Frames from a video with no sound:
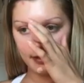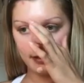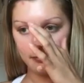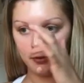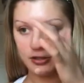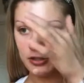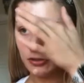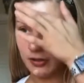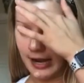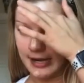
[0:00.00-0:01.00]
it
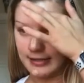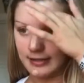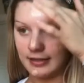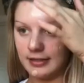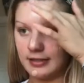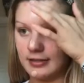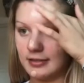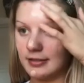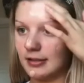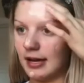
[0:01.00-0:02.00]

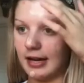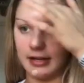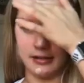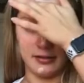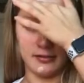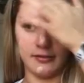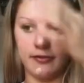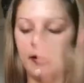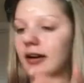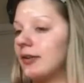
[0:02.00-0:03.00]
moisturizes, kind of.
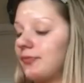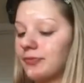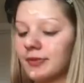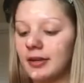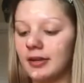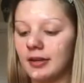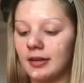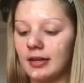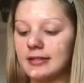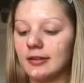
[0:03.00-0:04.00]

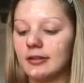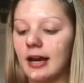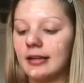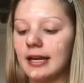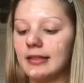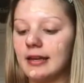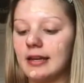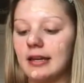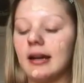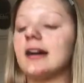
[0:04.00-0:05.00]
It's a lot like
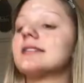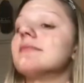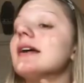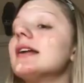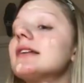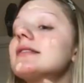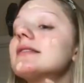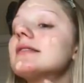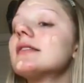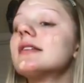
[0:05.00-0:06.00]
the IT
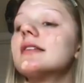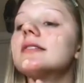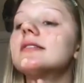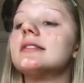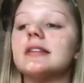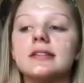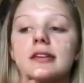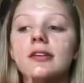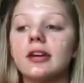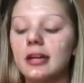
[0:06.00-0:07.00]
Cosmetics
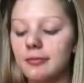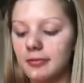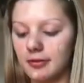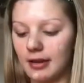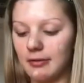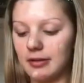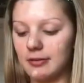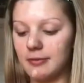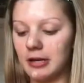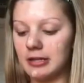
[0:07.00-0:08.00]
CC cream, I would
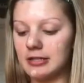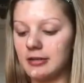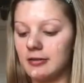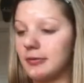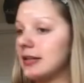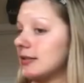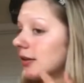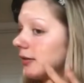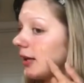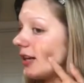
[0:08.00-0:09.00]
compare it to, but it's
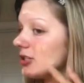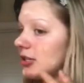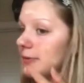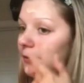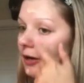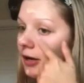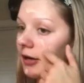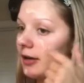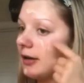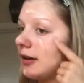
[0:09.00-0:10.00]
a lot cheaper,
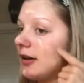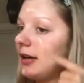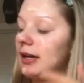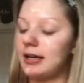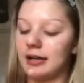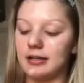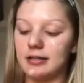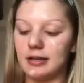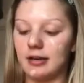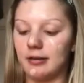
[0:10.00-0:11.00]
and